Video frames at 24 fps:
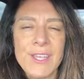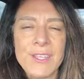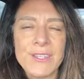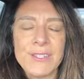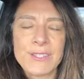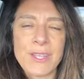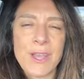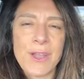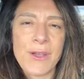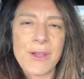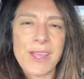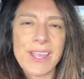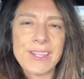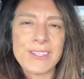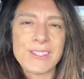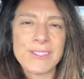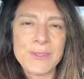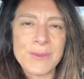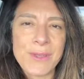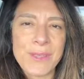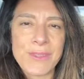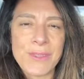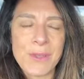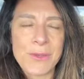So it's
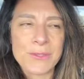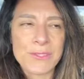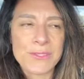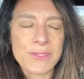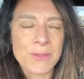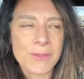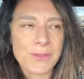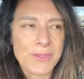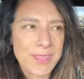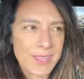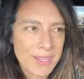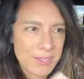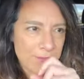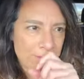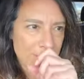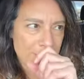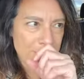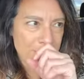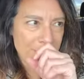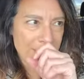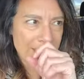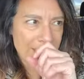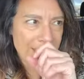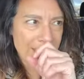doing those two things
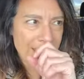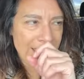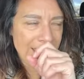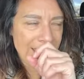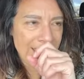for me.